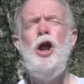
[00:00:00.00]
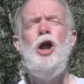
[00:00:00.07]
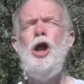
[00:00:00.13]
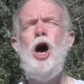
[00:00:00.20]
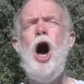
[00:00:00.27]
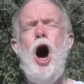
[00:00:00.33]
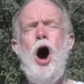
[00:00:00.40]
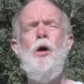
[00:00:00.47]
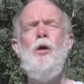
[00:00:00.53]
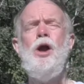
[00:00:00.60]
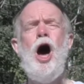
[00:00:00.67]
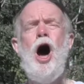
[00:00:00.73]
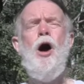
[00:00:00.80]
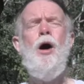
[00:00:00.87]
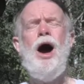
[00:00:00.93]

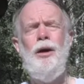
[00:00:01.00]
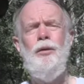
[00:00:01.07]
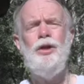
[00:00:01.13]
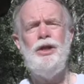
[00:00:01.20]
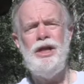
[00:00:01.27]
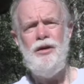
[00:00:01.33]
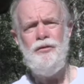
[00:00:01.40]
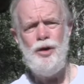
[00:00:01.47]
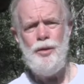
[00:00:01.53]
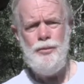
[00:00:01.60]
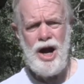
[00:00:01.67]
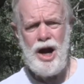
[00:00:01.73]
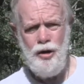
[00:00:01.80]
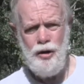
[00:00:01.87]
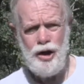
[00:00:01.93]
No, I will never
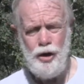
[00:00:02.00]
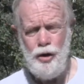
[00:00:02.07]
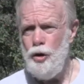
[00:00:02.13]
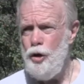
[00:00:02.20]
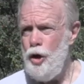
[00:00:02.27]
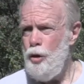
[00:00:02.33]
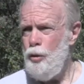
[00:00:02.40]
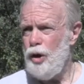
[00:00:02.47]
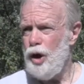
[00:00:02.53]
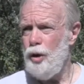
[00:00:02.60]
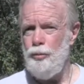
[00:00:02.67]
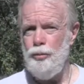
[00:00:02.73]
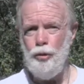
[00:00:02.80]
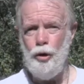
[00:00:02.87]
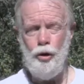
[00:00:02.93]
marry you.
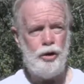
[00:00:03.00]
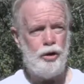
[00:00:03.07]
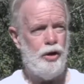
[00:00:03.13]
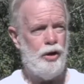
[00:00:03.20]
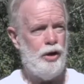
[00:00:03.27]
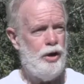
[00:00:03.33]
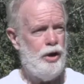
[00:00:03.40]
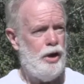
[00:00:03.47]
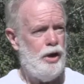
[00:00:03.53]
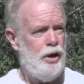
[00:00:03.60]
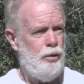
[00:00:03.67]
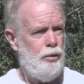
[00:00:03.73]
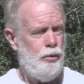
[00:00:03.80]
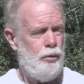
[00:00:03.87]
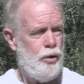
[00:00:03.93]
Well, Brolga
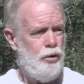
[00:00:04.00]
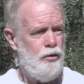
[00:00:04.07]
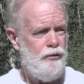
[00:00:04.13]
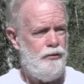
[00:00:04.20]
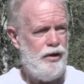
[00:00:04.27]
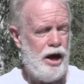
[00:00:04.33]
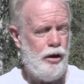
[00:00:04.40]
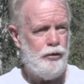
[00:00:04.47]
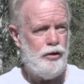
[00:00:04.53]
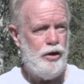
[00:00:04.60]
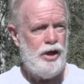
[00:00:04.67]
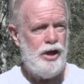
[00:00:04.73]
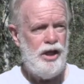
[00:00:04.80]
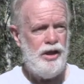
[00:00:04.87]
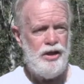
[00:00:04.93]
found
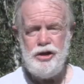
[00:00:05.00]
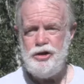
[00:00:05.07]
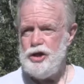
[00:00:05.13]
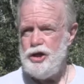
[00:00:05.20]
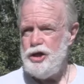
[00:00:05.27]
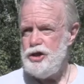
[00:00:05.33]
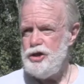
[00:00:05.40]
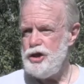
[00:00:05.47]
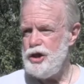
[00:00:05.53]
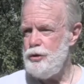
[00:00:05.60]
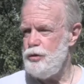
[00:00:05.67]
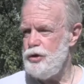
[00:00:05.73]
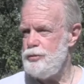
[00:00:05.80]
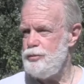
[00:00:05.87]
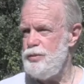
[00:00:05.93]
that she
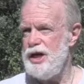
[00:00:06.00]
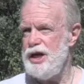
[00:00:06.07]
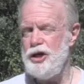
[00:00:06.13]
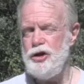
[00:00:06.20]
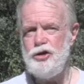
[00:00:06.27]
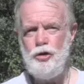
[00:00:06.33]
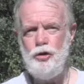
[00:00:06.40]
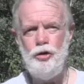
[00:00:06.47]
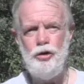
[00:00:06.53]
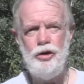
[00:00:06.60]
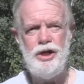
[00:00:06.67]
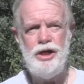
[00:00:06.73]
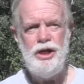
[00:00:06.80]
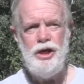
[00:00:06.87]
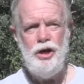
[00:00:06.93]
was being
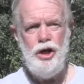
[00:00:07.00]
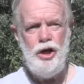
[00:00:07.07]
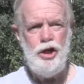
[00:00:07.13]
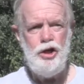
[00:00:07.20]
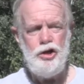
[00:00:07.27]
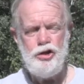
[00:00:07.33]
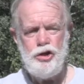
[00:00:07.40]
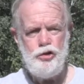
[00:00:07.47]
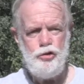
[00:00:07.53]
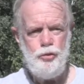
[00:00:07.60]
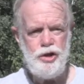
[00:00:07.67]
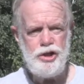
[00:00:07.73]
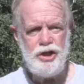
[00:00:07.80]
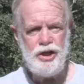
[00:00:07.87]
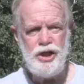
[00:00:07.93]

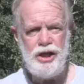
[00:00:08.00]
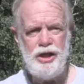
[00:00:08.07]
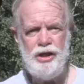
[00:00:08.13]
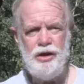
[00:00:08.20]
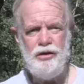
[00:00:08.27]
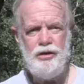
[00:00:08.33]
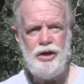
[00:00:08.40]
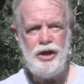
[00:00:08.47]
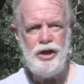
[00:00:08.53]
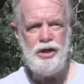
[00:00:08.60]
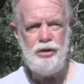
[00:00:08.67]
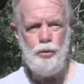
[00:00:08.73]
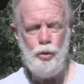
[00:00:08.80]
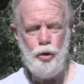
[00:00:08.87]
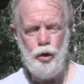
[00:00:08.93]
twisted in
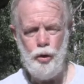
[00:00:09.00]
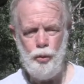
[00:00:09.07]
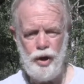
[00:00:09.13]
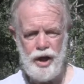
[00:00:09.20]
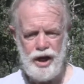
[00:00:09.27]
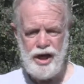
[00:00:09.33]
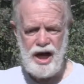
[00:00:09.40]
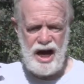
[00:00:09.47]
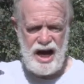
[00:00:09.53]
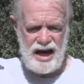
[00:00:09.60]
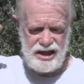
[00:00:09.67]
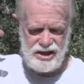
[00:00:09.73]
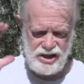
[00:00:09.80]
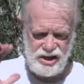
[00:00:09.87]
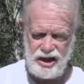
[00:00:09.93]
the whirlwind
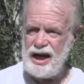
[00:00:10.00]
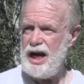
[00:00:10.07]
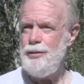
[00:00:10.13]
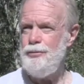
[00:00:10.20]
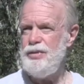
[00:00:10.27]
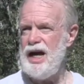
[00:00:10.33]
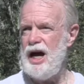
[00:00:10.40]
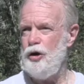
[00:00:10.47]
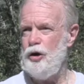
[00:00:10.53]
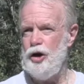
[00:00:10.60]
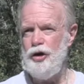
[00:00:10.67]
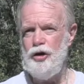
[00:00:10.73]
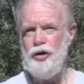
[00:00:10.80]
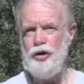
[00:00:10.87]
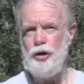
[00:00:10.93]
and slammed down
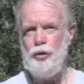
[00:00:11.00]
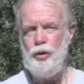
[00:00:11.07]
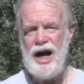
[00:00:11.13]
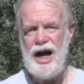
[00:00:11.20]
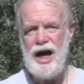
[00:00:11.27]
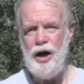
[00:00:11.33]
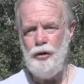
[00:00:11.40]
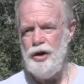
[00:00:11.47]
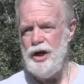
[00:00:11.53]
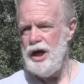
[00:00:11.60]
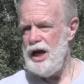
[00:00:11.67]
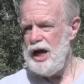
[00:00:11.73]
onto the ground.